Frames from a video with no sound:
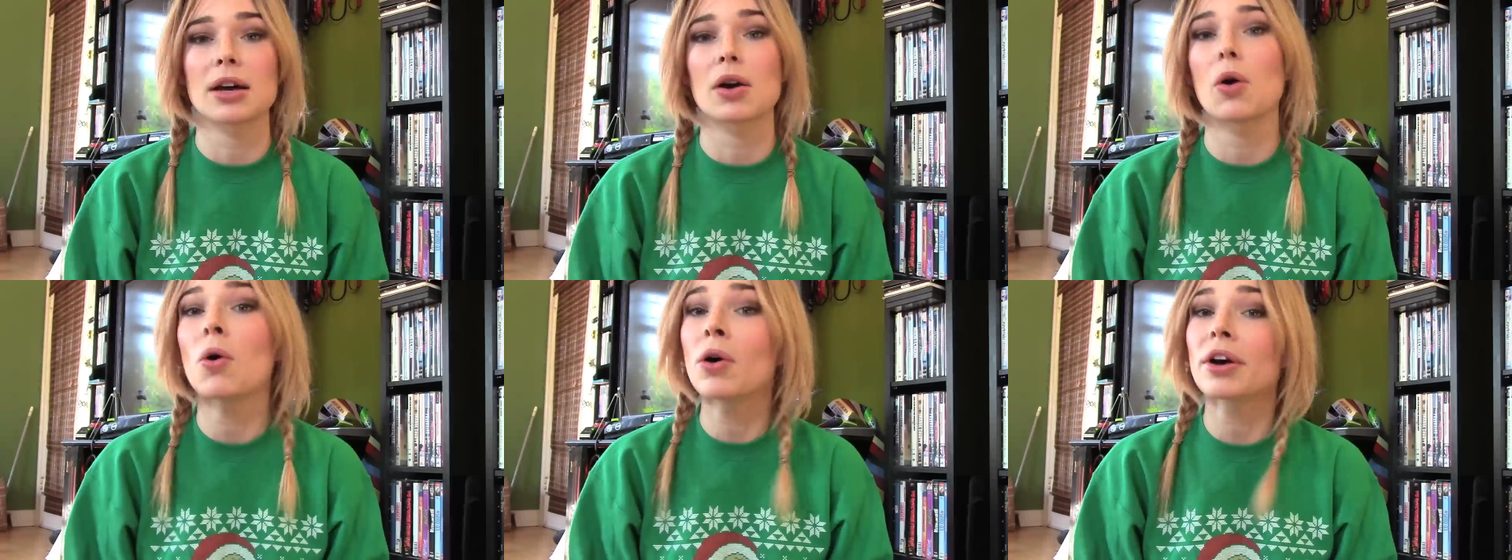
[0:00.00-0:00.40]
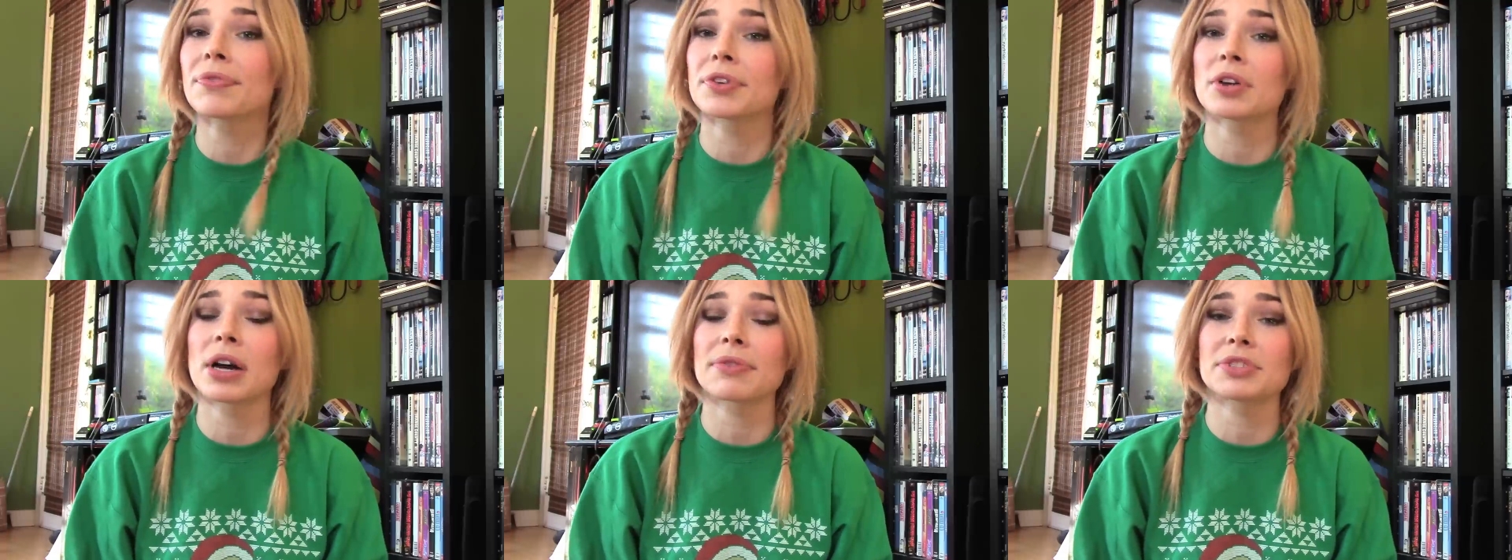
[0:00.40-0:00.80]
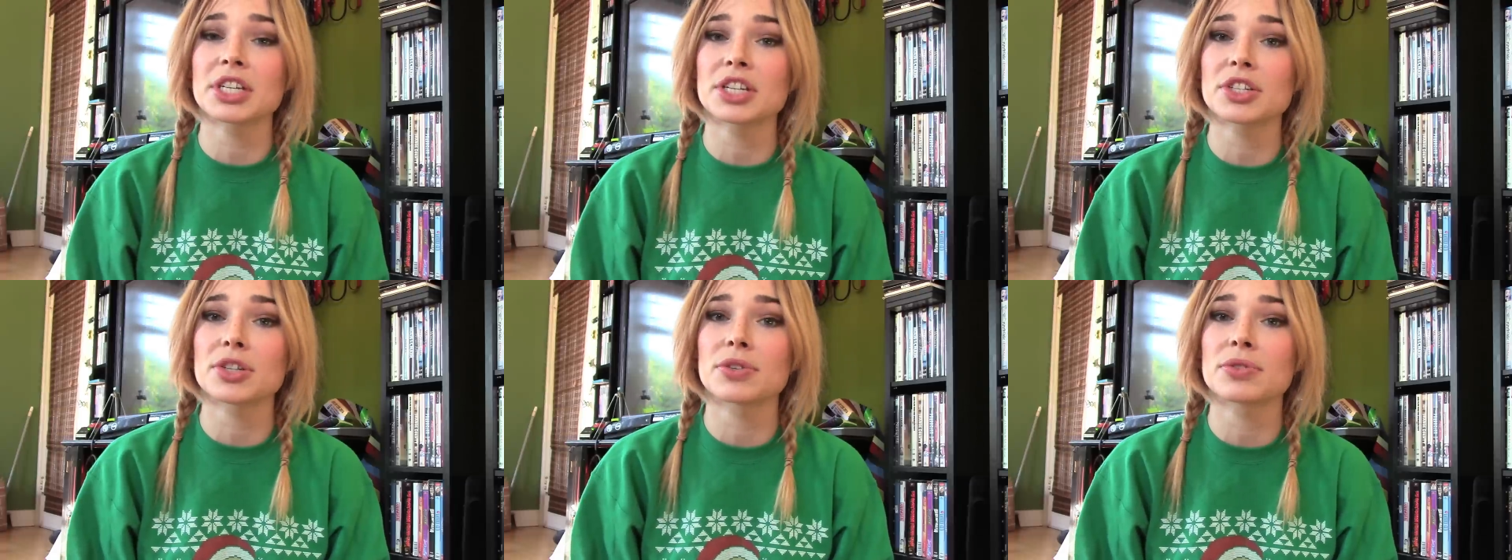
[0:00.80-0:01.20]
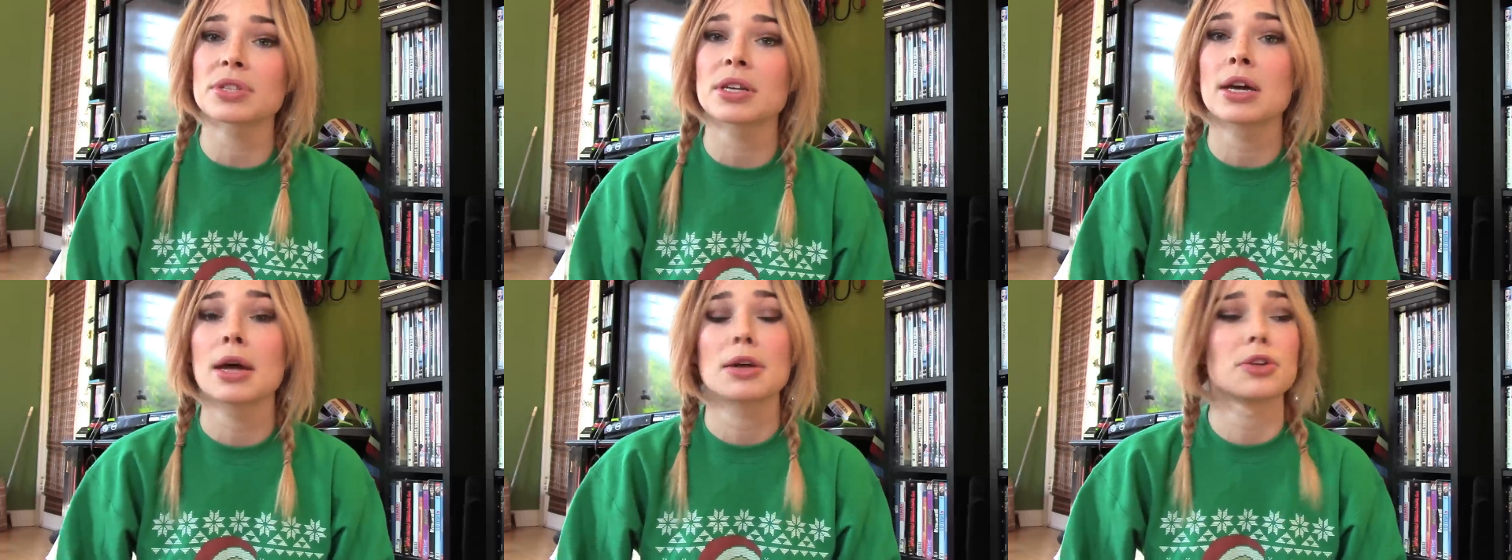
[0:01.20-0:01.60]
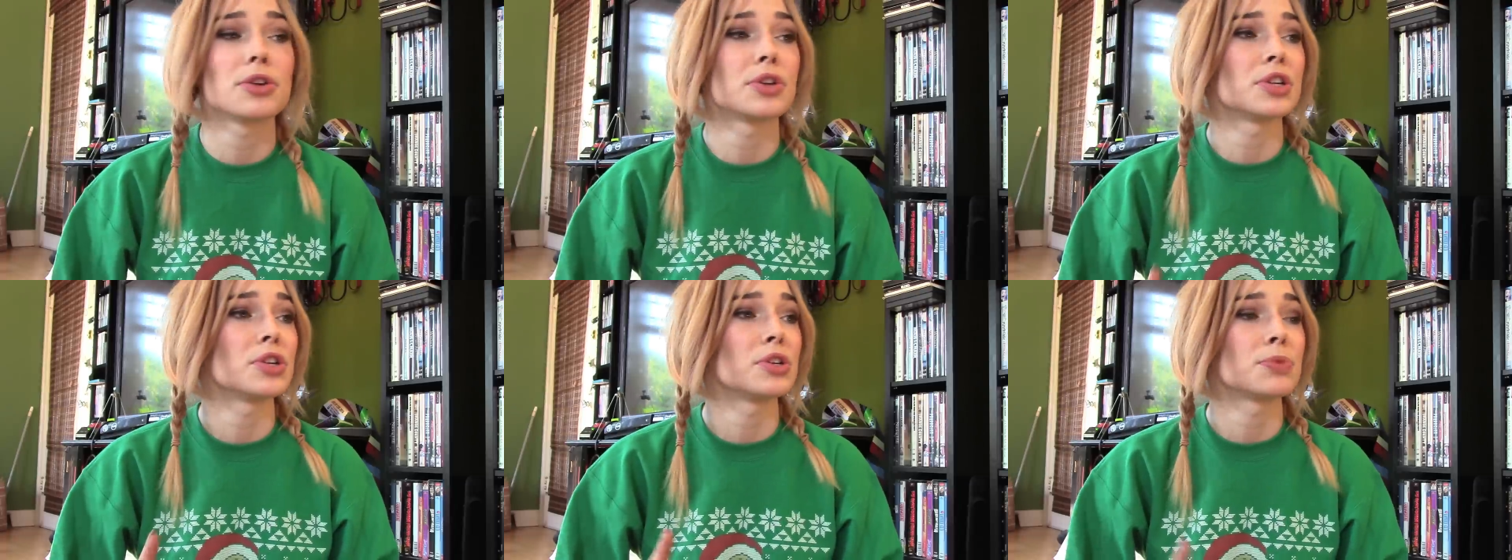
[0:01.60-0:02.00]
Or if you don't have tissues, you
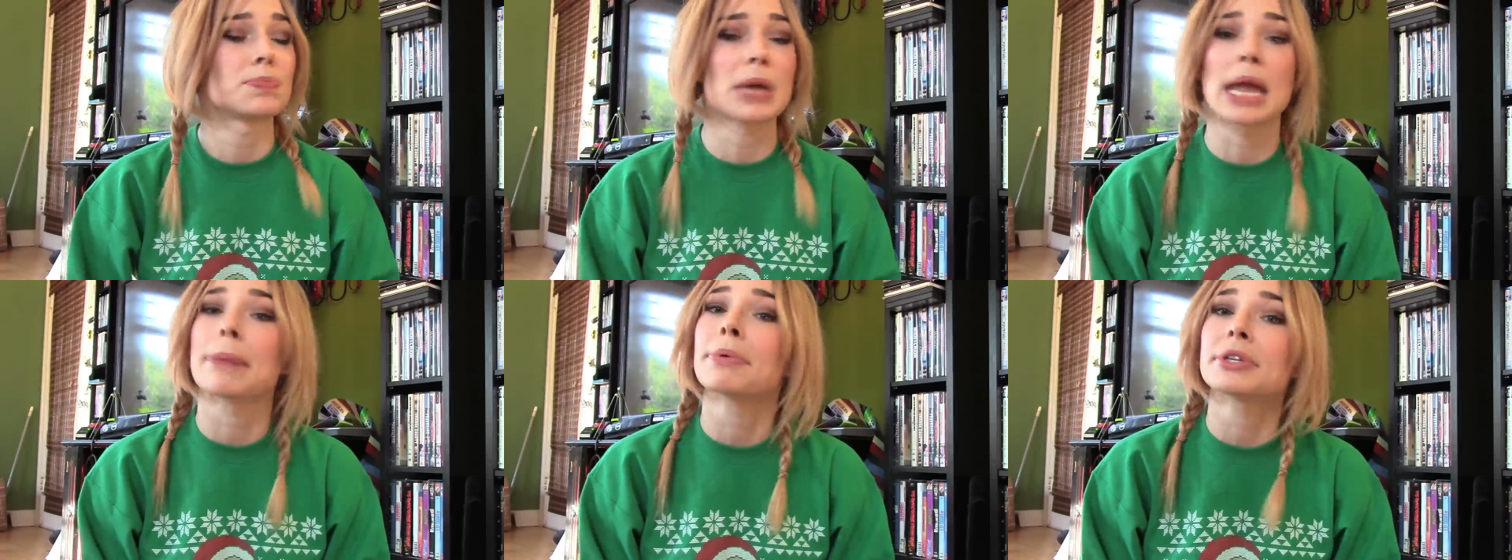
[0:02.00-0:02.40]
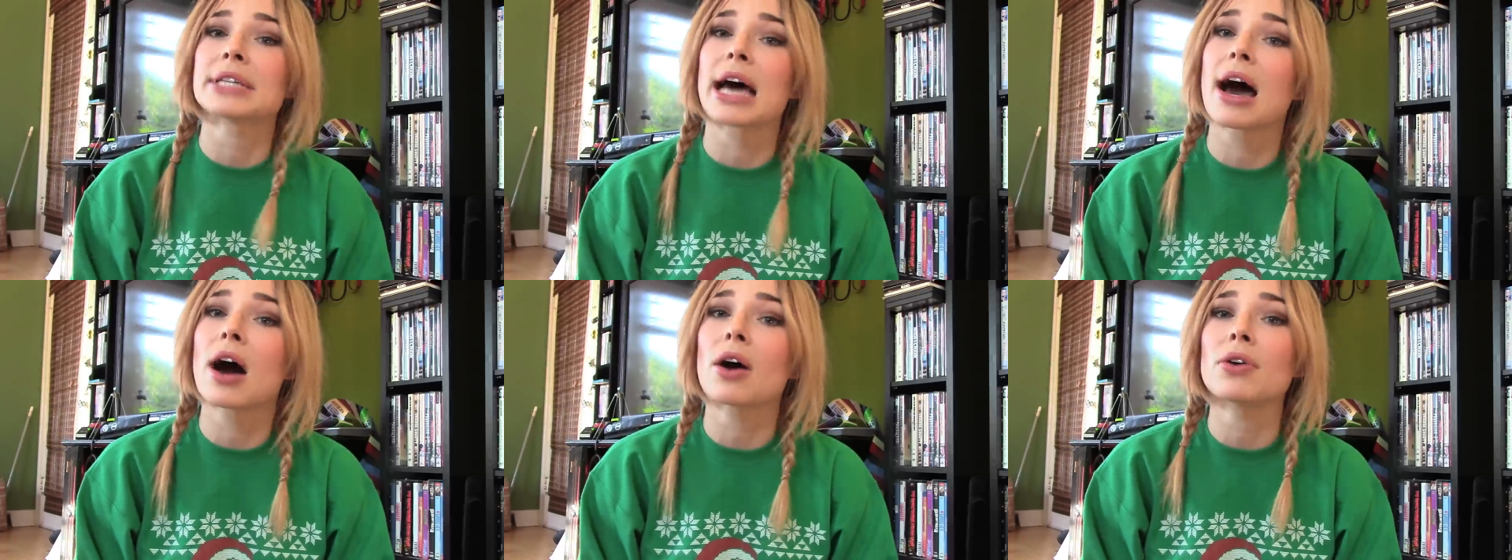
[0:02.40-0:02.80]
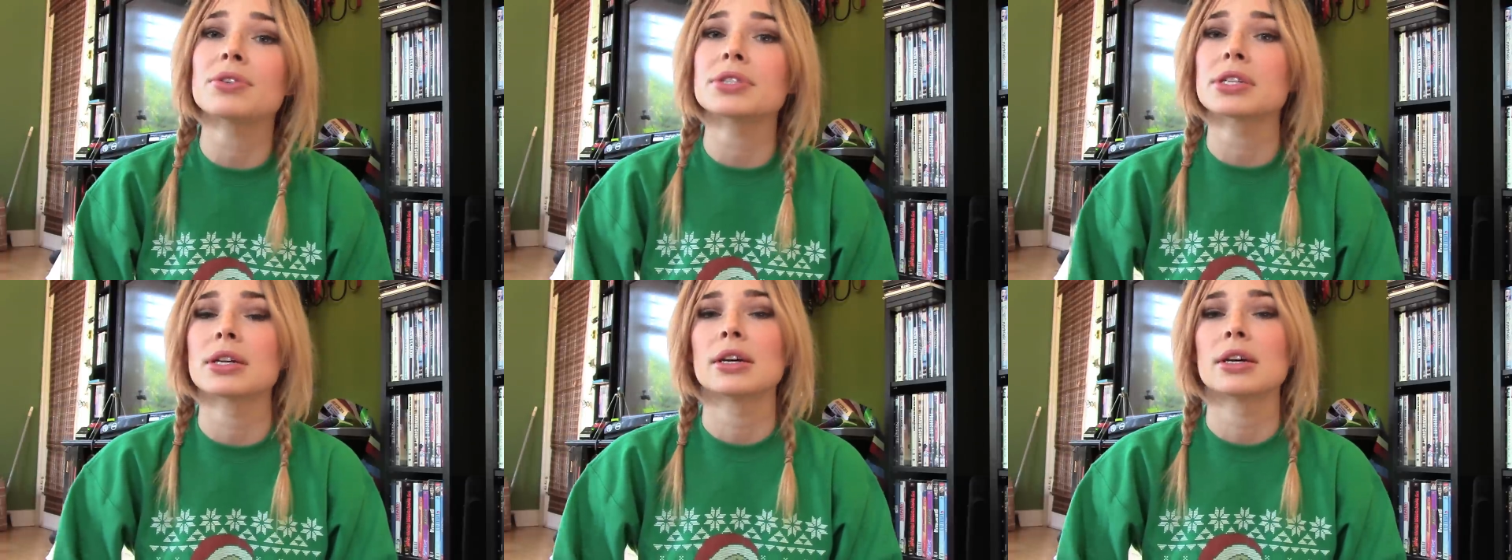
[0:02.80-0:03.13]
can use paper towels,